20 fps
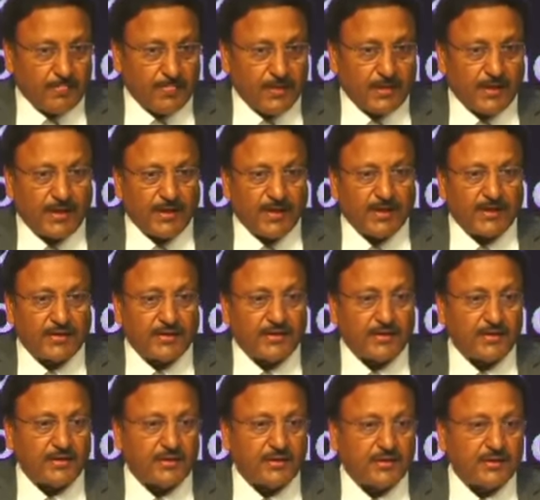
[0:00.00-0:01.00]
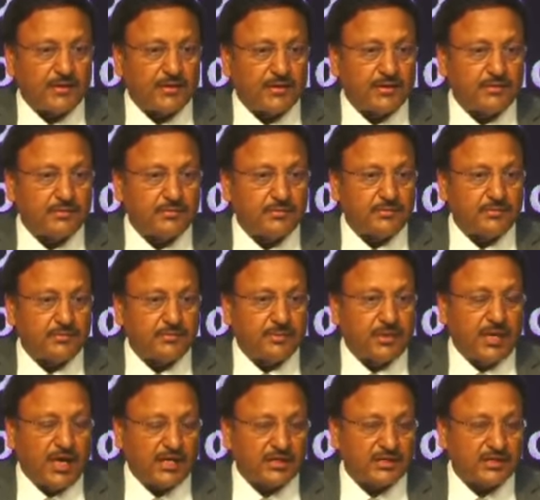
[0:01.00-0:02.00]
And
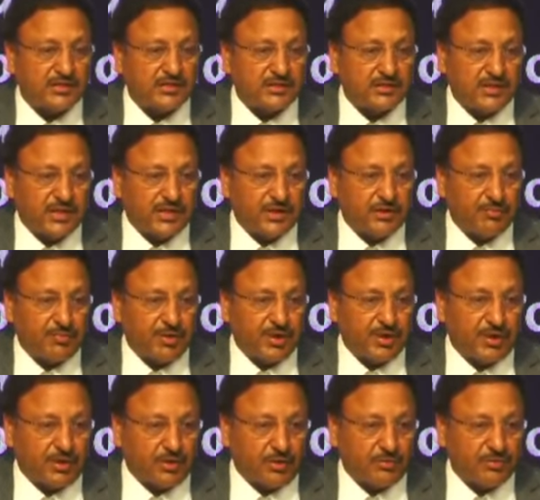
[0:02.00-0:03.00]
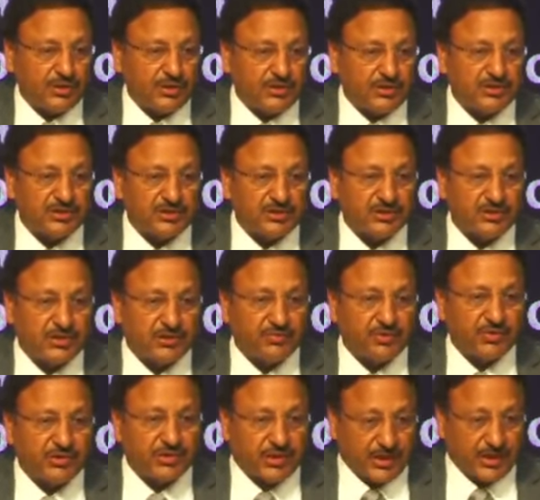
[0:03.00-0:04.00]
last date of making nominations,
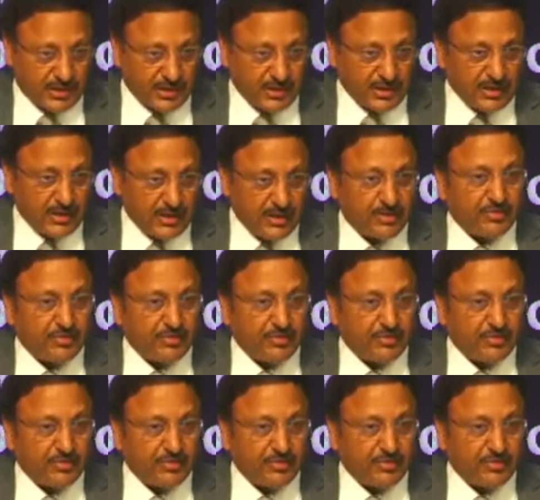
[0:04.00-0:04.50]
January 30.